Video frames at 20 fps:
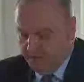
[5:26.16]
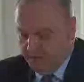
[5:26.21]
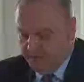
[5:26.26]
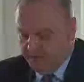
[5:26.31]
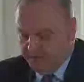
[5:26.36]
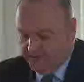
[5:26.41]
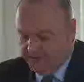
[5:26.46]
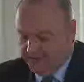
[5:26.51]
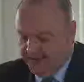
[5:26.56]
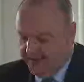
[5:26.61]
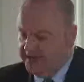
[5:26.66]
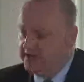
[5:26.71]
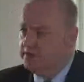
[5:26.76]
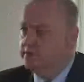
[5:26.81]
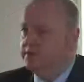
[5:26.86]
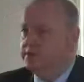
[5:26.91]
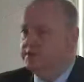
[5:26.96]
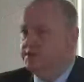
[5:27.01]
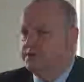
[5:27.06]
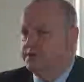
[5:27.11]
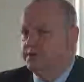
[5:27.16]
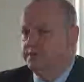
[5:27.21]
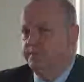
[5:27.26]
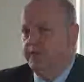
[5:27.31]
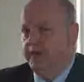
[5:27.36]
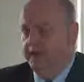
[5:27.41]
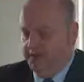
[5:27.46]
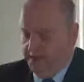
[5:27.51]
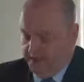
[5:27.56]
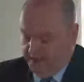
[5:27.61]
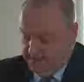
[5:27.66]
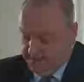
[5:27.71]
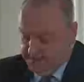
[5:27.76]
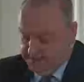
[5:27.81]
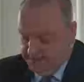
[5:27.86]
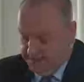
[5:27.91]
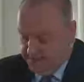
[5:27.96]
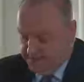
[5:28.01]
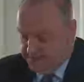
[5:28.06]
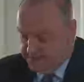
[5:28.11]
The language and the
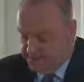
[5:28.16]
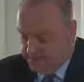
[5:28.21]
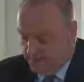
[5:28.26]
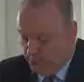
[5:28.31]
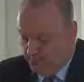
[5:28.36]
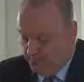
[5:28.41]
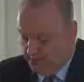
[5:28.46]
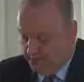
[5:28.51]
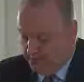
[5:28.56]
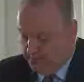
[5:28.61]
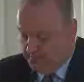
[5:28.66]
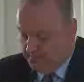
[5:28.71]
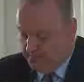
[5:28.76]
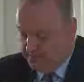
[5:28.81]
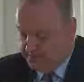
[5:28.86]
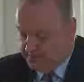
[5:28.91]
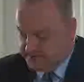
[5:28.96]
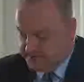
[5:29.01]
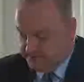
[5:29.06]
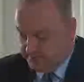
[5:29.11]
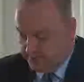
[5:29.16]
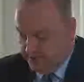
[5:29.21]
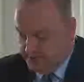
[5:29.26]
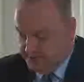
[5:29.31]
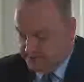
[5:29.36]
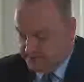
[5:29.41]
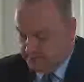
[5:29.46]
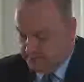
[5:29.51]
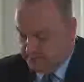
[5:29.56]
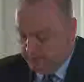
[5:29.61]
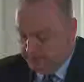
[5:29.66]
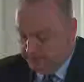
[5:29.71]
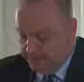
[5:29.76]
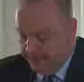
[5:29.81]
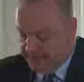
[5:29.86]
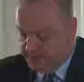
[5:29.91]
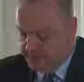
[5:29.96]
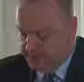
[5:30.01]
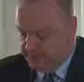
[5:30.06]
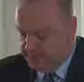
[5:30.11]
ideas that Whitlam expressed
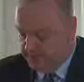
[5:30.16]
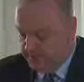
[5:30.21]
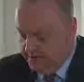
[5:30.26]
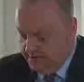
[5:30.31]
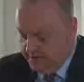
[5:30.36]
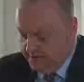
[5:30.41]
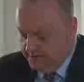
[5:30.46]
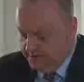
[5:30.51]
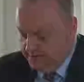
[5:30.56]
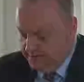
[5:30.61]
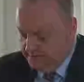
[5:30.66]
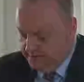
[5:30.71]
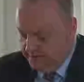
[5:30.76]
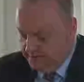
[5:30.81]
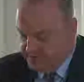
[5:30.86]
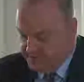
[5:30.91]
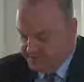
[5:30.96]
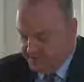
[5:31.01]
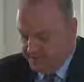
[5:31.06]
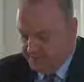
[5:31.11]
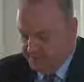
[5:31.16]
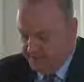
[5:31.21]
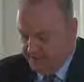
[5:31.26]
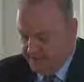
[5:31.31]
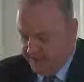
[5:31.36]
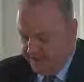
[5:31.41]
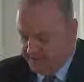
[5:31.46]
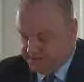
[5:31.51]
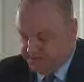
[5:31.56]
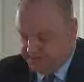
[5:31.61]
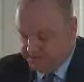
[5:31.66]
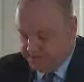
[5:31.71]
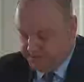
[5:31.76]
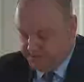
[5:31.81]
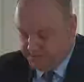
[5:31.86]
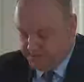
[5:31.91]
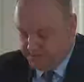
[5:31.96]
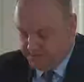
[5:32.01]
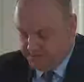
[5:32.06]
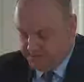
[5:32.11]
reflected very deep
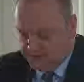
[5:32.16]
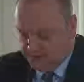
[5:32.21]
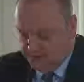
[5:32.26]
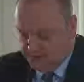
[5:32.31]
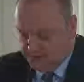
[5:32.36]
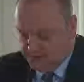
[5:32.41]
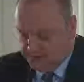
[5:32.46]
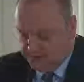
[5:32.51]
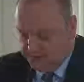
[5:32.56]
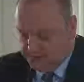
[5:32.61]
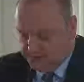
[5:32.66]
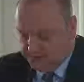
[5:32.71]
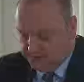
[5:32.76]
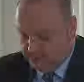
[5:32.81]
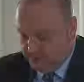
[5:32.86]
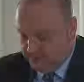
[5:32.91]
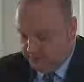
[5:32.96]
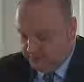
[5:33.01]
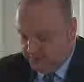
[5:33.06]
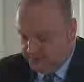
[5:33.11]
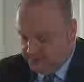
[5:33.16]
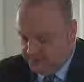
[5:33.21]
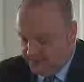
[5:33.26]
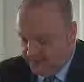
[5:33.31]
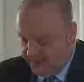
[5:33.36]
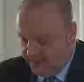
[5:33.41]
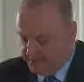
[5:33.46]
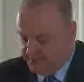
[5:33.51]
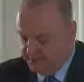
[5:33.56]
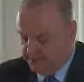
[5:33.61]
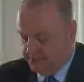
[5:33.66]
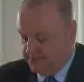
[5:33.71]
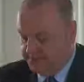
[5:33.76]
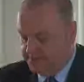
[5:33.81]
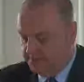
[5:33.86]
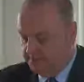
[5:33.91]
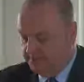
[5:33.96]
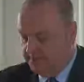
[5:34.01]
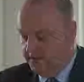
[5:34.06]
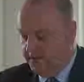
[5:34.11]
connections to this concept of liberal
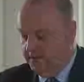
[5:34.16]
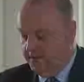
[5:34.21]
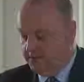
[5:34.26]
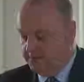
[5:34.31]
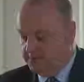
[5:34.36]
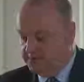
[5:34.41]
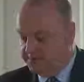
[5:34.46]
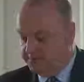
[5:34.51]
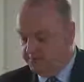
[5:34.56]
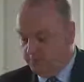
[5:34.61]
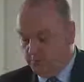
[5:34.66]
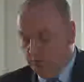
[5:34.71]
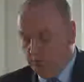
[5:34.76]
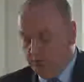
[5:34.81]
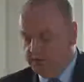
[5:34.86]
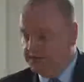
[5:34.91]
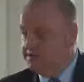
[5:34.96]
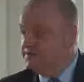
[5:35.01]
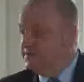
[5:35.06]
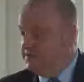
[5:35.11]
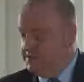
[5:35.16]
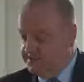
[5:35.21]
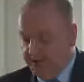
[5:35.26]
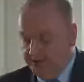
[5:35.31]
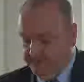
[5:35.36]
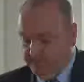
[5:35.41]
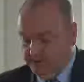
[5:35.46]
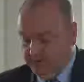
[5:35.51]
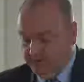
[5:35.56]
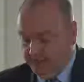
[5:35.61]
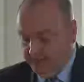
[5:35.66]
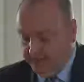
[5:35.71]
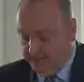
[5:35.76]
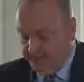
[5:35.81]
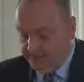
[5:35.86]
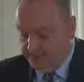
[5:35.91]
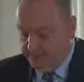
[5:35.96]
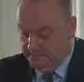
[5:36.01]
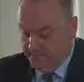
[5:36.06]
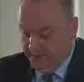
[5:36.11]
internationalism. Christopher Waters and David
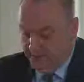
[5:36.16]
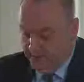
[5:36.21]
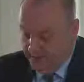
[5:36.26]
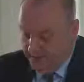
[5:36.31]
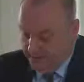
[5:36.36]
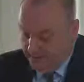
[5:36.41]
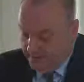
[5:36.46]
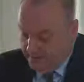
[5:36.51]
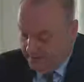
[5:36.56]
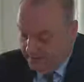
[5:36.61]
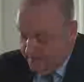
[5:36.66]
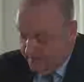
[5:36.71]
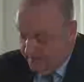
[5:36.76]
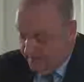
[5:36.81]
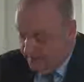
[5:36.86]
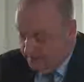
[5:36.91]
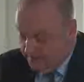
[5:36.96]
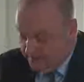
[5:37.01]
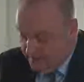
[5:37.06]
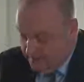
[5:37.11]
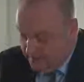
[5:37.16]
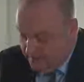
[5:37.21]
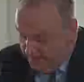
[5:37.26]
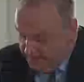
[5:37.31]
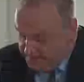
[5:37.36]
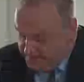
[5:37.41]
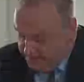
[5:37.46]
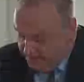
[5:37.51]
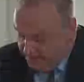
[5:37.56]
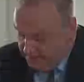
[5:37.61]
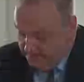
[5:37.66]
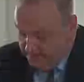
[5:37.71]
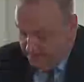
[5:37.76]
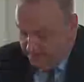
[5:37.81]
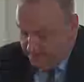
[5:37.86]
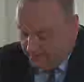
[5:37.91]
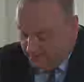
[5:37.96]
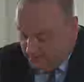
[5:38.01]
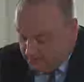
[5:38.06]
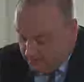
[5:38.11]
Lee have
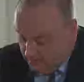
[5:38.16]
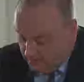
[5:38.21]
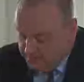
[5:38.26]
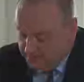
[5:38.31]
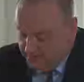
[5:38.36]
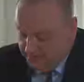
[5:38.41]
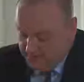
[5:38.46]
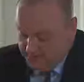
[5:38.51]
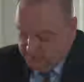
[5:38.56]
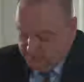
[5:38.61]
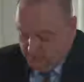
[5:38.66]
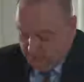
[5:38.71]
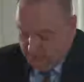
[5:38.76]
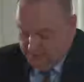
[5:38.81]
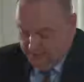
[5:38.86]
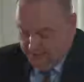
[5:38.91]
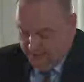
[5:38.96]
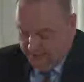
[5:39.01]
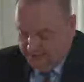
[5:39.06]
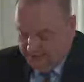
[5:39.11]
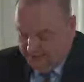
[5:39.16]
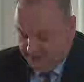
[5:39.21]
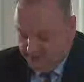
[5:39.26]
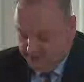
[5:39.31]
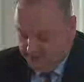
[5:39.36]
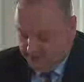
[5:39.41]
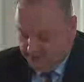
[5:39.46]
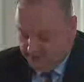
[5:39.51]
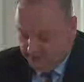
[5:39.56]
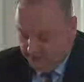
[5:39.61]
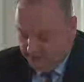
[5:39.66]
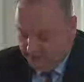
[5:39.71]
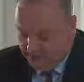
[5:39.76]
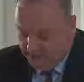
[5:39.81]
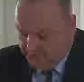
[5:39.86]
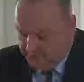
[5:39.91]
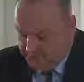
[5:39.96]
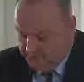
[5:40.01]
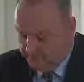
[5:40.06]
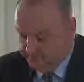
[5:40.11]
identified and closely associate this
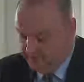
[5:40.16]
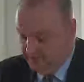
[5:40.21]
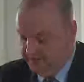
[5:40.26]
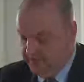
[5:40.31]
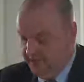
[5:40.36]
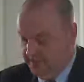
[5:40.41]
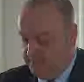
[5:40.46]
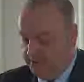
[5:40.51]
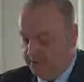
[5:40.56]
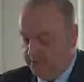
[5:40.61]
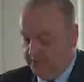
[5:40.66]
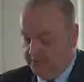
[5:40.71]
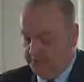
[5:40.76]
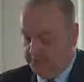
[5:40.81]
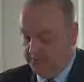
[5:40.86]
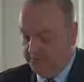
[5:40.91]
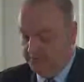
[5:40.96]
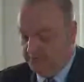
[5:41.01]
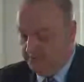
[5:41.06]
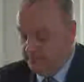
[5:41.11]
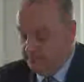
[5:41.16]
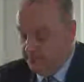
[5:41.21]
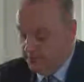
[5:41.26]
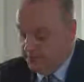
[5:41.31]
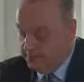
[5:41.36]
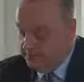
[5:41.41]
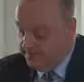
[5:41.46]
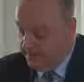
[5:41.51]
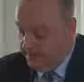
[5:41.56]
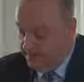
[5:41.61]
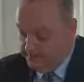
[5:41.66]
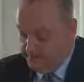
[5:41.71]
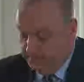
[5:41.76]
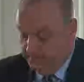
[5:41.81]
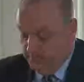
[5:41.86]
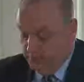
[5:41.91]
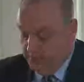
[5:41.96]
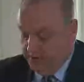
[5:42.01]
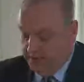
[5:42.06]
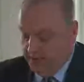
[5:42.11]
with the Chifley Labor government from 45 to
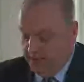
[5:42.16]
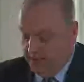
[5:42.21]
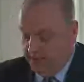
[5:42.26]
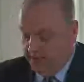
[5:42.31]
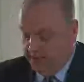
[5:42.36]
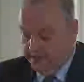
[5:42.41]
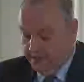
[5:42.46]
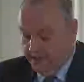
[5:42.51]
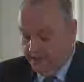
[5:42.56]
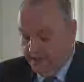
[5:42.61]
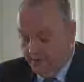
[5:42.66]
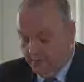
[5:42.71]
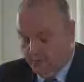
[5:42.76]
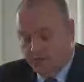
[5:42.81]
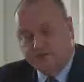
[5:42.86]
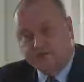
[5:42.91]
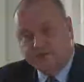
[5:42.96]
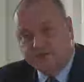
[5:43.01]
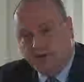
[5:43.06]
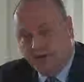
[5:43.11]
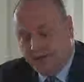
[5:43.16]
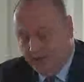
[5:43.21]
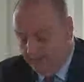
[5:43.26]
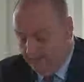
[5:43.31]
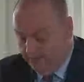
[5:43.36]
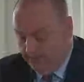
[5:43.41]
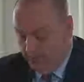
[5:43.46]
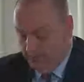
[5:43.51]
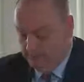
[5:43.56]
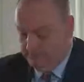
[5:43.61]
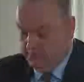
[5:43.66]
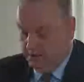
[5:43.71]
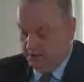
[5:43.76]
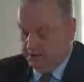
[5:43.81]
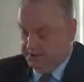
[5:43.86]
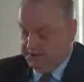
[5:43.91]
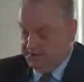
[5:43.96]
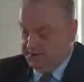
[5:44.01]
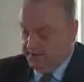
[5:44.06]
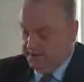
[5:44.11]
49, where Australian foreign
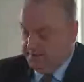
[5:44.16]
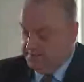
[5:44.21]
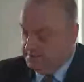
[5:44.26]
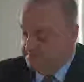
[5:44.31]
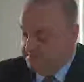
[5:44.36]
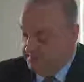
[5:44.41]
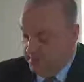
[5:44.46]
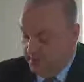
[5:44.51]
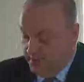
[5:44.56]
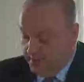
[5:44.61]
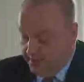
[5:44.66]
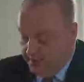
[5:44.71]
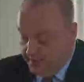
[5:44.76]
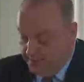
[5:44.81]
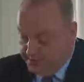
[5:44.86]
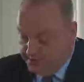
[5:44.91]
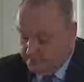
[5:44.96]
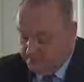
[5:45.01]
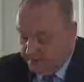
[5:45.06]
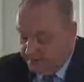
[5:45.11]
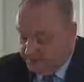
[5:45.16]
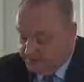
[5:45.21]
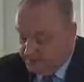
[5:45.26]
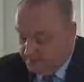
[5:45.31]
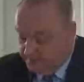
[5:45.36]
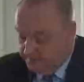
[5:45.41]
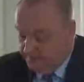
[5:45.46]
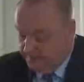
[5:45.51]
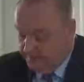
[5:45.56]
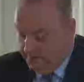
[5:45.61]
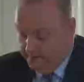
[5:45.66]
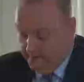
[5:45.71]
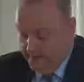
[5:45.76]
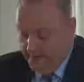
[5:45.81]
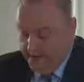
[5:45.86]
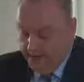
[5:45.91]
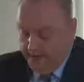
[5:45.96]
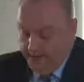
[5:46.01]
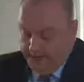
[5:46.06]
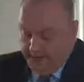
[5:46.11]
policy under Ben Chifley
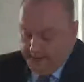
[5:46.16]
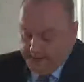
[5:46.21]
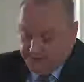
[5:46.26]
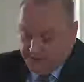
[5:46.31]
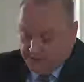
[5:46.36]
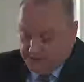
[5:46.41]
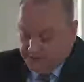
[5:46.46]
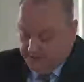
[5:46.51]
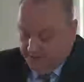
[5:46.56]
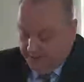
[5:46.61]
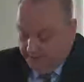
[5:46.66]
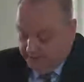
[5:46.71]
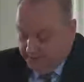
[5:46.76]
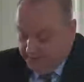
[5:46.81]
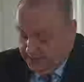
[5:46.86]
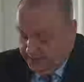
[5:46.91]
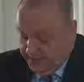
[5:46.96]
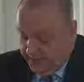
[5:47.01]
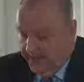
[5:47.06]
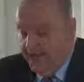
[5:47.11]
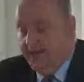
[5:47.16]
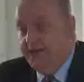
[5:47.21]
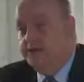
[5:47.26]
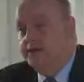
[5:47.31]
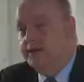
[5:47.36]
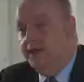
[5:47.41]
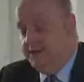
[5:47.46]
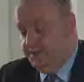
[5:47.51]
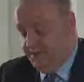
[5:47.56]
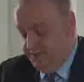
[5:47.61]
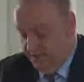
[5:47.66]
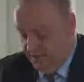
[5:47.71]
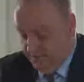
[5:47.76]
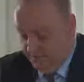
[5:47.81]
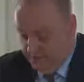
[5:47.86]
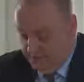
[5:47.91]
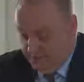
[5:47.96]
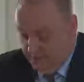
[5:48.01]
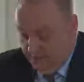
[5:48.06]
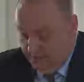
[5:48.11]
and Dr. Evatt, and as
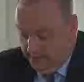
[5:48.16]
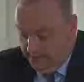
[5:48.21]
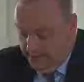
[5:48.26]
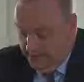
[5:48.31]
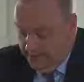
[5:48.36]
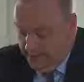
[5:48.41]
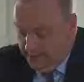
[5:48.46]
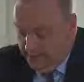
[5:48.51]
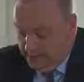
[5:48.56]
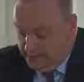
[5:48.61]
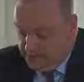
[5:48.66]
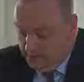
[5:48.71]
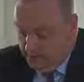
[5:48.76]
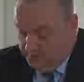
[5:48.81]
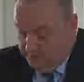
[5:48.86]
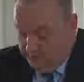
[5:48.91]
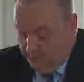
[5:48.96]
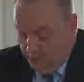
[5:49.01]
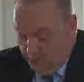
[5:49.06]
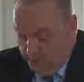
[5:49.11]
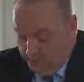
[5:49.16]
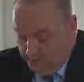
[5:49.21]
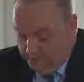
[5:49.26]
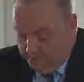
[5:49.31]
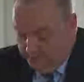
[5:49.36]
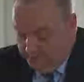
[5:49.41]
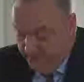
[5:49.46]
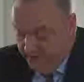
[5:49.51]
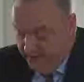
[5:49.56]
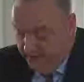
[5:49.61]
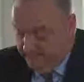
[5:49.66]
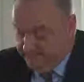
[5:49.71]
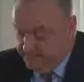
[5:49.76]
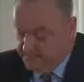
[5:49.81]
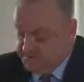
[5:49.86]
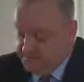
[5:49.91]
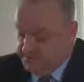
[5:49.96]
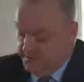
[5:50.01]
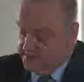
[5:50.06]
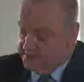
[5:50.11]
Secretary John Burton,
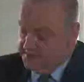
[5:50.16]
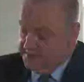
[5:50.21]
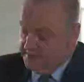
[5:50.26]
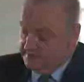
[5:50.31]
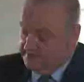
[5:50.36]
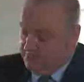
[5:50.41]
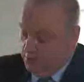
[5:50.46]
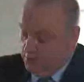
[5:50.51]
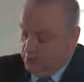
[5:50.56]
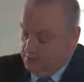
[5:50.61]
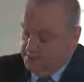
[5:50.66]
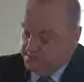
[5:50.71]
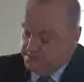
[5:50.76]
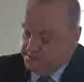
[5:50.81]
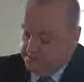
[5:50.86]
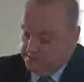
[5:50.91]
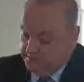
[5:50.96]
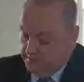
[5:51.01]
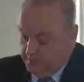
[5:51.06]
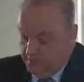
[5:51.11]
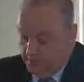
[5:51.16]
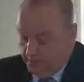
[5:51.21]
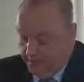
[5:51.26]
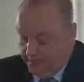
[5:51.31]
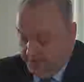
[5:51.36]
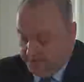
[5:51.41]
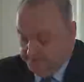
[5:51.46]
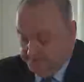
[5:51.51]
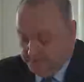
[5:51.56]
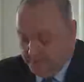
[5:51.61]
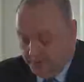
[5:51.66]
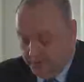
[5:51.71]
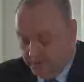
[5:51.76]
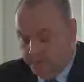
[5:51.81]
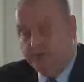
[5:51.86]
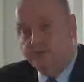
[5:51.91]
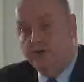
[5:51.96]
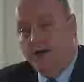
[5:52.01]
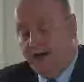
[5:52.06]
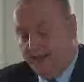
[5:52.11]
emphasised the importance of the UN,
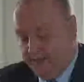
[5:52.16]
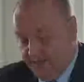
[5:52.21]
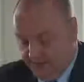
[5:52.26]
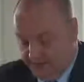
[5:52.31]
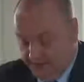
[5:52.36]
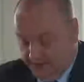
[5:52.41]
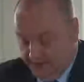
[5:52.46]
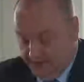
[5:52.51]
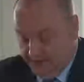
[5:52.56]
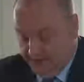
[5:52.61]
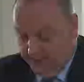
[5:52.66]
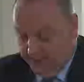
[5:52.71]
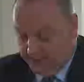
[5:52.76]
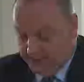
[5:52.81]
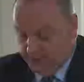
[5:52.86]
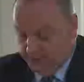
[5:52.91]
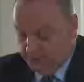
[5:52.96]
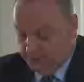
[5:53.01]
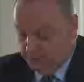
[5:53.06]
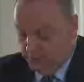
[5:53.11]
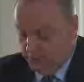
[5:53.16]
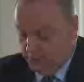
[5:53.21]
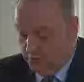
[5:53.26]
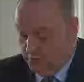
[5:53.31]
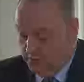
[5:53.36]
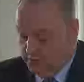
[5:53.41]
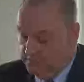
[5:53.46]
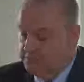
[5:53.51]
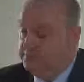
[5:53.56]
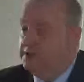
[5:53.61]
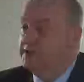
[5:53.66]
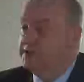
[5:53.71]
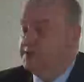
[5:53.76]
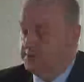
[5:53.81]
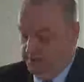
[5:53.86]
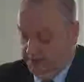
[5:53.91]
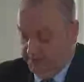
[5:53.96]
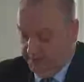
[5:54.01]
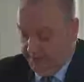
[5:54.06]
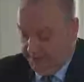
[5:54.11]
human rights, international law,
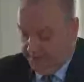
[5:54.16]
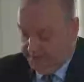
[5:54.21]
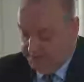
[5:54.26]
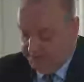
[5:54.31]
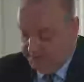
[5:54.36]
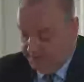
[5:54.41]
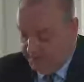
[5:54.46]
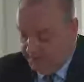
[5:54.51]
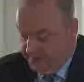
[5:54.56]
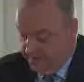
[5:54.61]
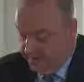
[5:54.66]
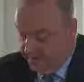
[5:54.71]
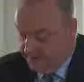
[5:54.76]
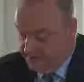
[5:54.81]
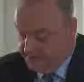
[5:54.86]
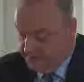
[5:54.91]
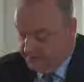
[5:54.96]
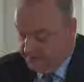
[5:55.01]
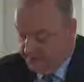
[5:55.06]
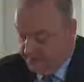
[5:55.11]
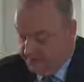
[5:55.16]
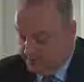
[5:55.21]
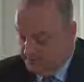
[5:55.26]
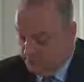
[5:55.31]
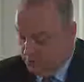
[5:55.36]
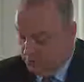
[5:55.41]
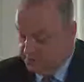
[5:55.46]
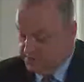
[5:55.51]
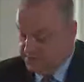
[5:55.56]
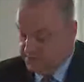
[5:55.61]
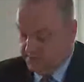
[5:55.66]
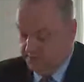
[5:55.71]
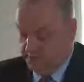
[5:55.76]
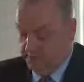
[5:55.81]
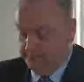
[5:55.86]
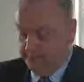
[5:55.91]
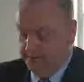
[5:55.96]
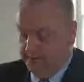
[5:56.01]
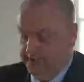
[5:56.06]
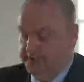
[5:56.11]
regional engagement in Asia, and a more
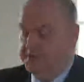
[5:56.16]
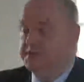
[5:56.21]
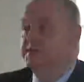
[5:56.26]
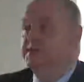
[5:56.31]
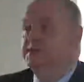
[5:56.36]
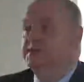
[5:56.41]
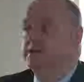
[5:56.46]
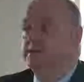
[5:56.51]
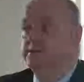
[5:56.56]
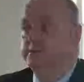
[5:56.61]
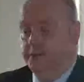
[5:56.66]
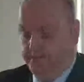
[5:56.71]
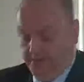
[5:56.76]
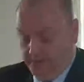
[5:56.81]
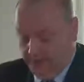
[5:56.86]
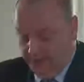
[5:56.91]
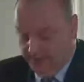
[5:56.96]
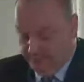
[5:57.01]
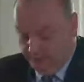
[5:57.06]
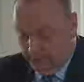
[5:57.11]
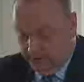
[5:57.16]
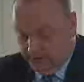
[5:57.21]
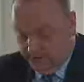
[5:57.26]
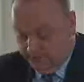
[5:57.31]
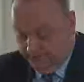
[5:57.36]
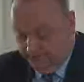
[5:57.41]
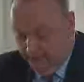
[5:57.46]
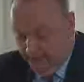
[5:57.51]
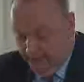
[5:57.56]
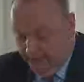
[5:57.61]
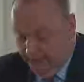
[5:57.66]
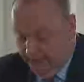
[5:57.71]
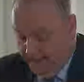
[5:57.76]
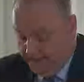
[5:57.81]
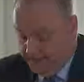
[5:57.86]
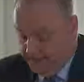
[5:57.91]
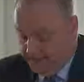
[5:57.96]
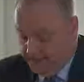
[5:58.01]
assertive relationship with Great Britain and the